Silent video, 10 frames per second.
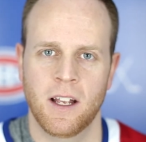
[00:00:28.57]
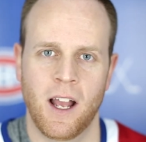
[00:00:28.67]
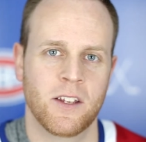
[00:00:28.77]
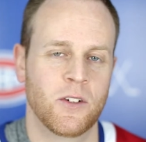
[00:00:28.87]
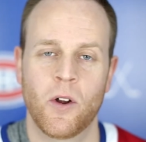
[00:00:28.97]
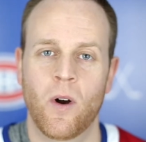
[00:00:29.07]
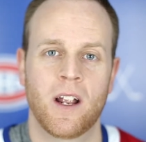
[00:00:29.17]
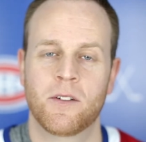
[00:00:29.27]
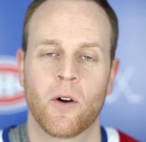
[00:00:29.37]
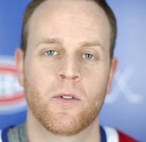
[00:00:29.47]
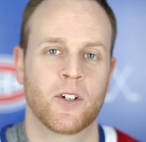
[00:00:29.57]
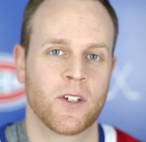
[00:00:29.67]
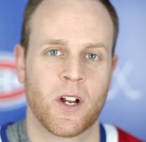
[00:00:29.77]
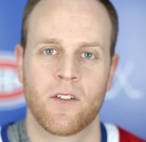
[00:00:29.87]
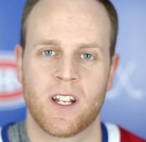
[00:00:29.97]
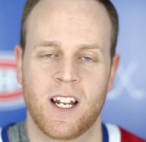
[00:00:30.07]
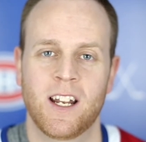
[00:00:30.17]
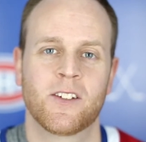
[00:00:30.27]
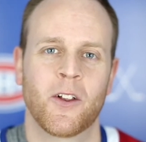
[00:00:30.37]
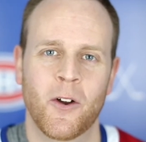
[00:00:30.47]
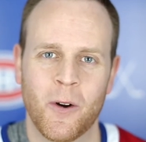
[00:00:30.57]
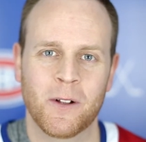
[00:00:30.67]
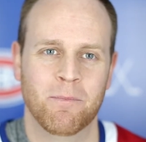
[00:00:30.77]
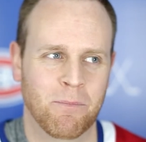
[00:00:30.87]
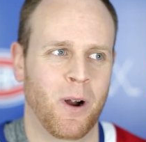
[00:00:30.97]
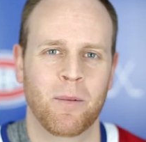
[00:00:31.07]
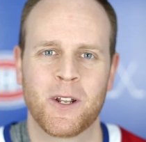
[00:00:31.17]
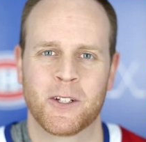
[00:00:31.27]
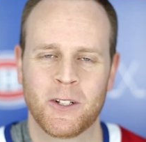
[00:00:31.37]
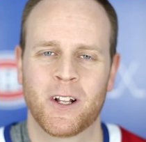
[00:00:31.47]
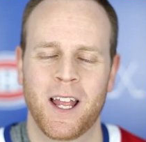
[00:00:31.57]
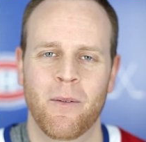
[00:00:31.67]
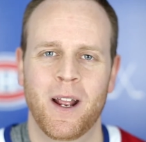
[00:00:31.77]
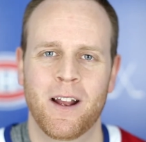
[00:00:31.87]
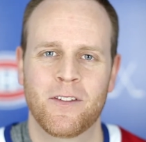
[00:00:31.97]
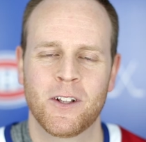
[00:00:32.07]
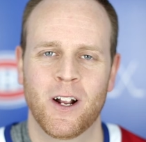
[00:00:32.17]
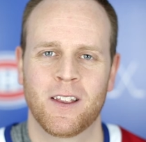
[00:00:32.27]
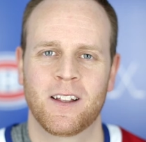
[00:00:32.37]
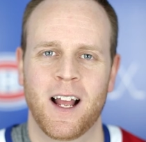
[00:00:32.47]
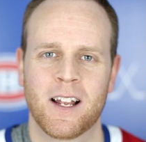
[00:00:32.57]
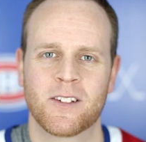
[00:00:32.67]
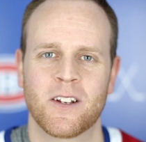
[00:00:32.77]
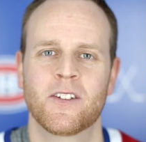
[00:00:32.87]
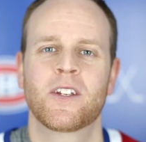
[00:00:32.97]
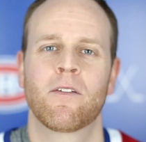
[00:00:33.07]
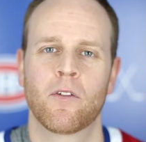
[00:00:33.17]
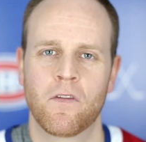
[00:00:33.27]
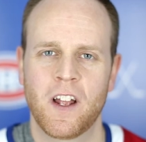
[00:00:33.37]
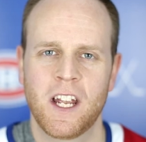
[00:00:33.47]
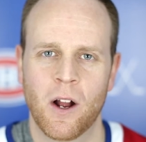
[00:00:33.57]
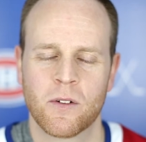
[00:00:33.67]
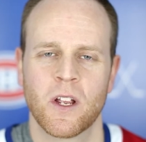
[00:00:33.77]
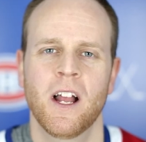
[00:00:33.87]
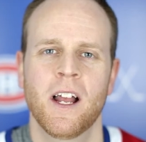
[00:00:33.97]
As you know, I don't just cover the Canadiens, although it probably doesn't look that way if you look at the last several videos.